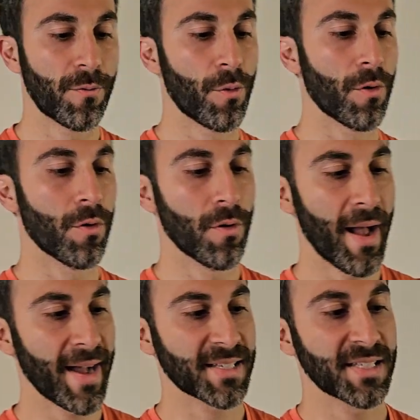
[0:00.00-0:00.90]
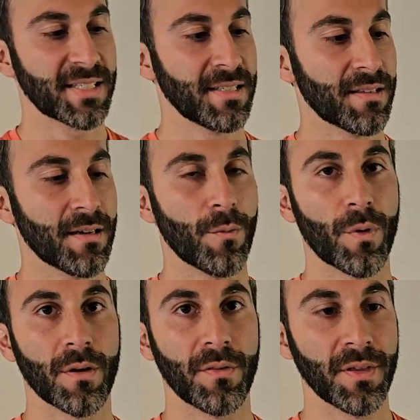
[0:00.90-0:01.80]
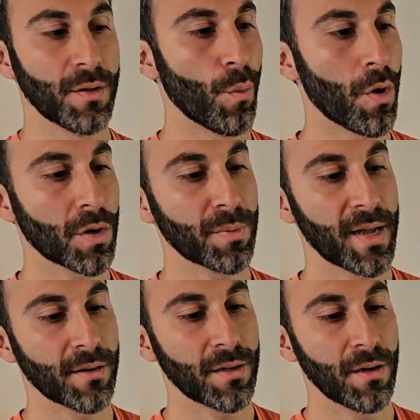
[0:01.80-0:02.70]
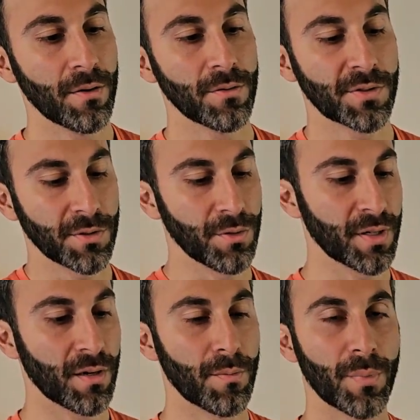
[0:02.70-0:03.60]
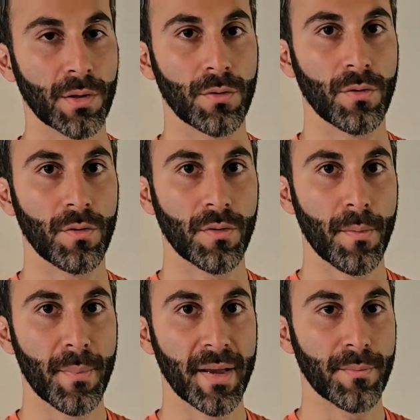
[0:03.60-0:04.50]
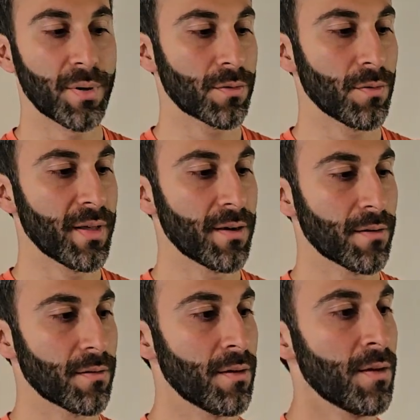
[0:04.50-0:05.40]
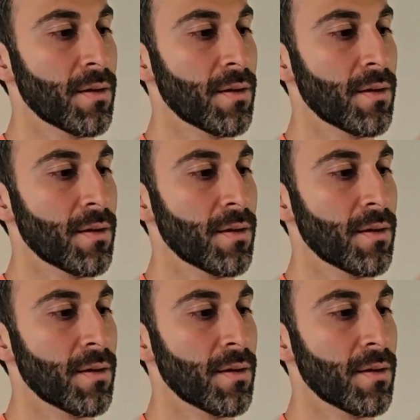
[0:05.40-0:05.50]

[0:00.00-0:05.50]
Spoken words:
for accessing where the water bladder goes, you can unbuckle the main buckle there,